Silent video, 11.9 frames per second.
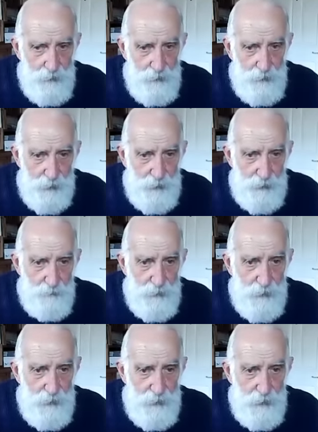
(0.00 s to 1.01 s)

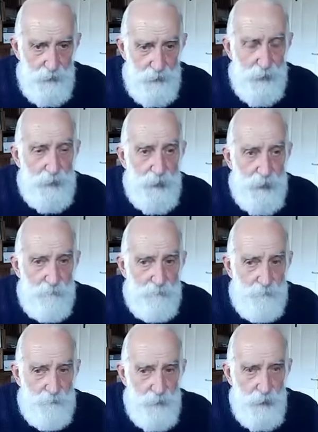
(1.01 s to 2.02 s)
led
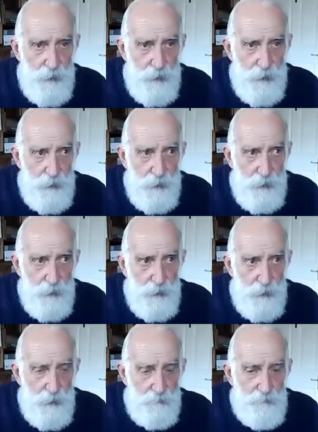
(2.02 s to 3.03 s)
him
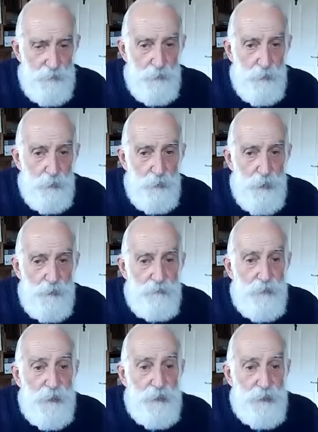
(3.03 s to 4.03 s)
ever more,
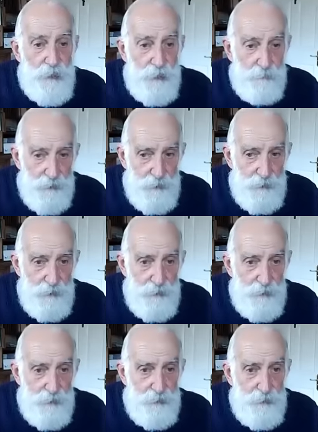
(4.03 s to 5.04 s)
ever deeper
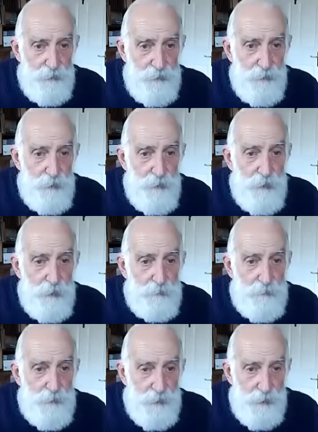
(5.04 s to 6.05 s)
into
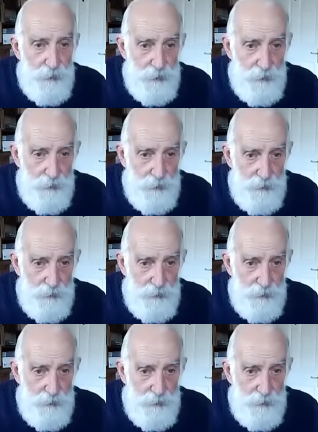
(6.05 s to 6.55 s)
prayer.